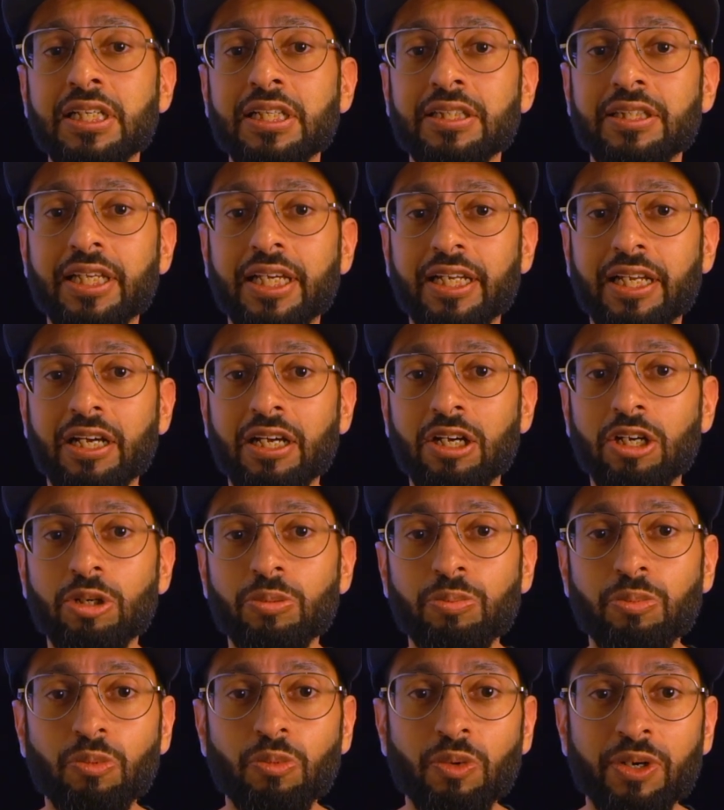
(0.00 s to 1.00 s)
that
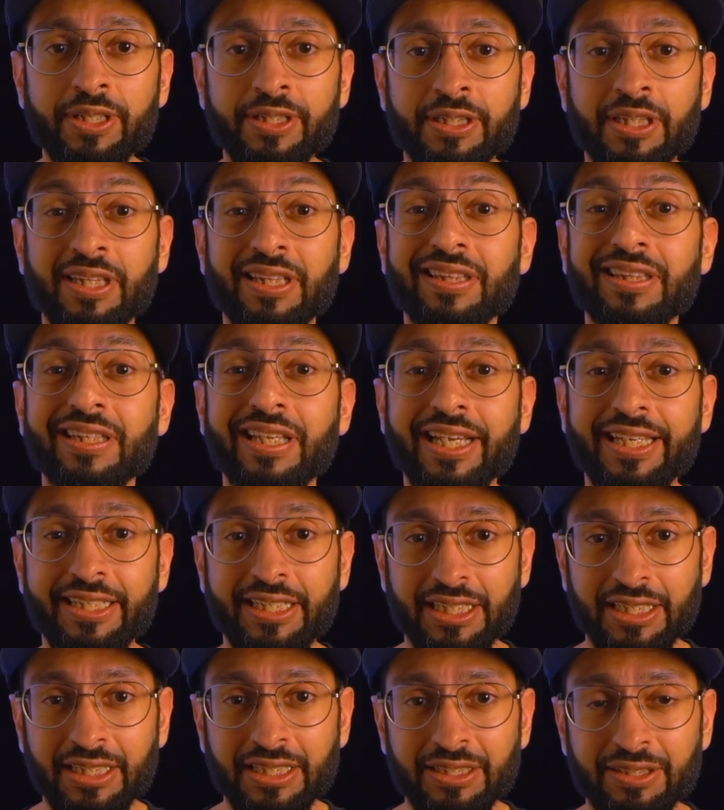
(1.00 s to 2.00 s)
help with
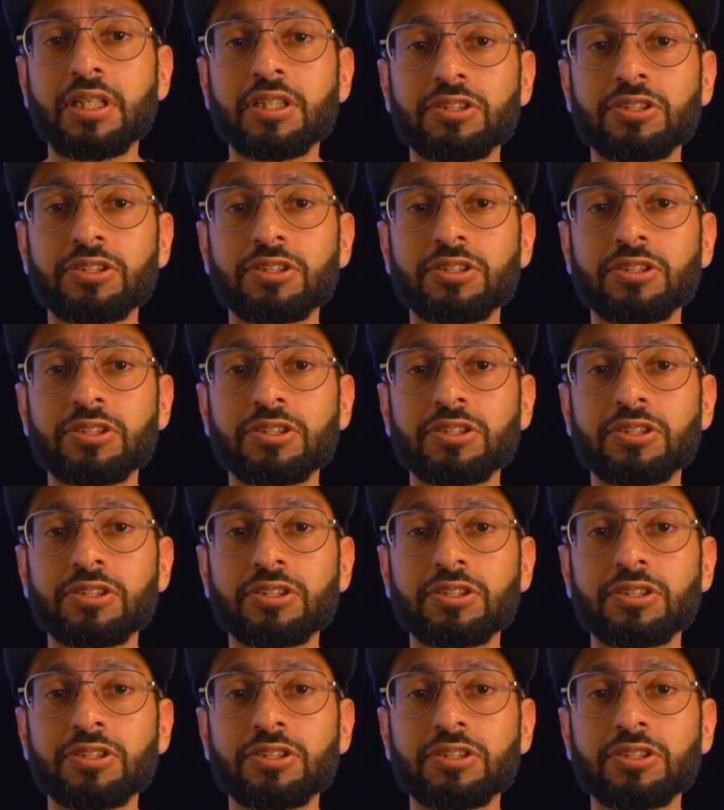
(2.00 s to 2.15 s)
lighting.